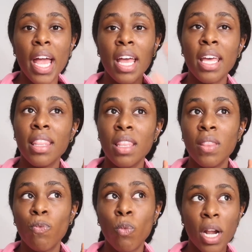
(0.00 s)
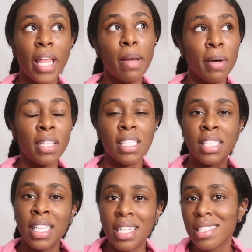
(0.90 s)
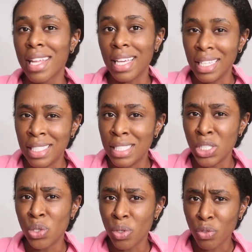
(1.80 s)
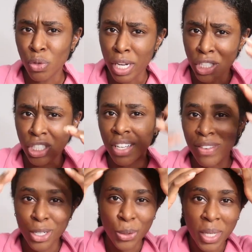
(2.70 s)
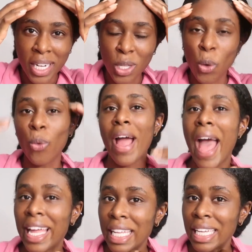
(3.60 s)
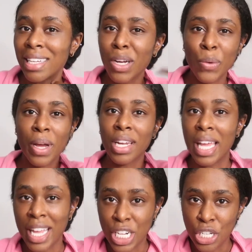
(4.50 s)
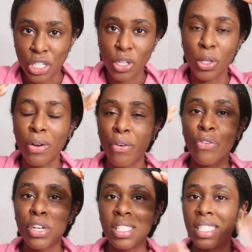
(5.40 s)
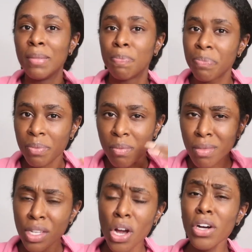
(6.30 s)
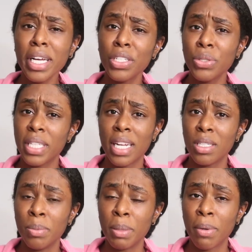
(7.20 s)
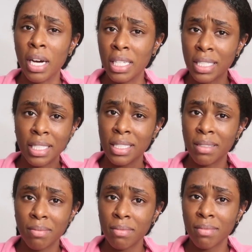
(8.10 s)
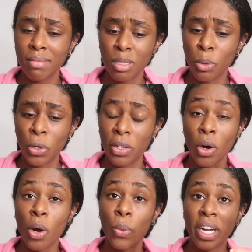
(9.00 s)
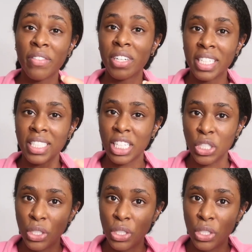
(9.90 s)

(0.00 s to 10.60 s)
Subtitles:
And what I like about this is that it's like easy to refresh. If it do get a little raggedy around the edges or a little frizzy, all you gotta do is add a little bit of product and some oil or whatever it is that